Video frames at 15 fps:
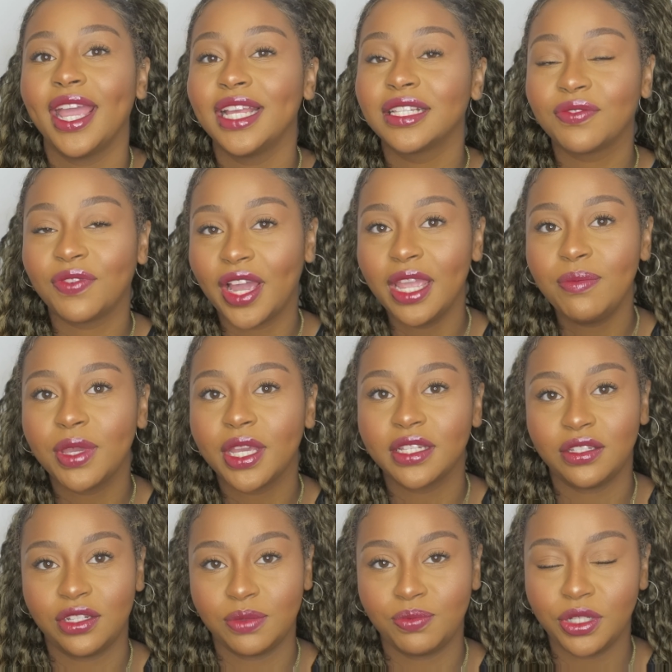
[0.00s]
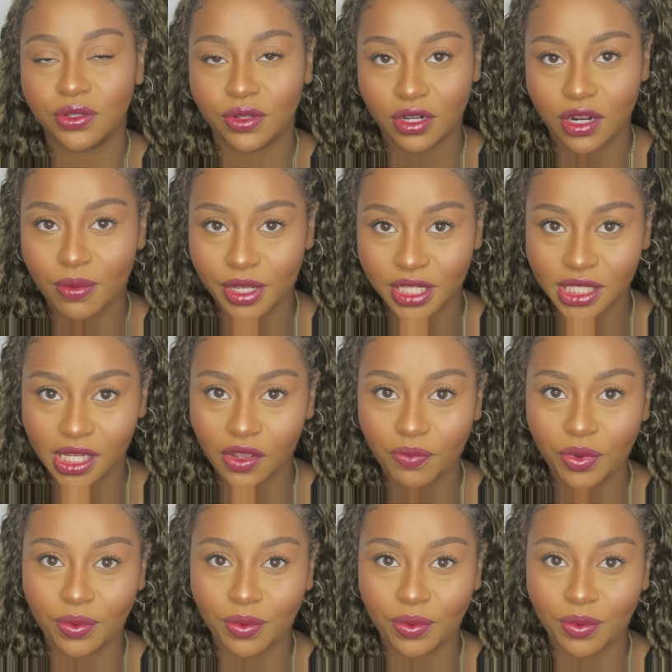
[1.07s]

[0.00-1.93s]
it's fine because it's just me doing it on myself,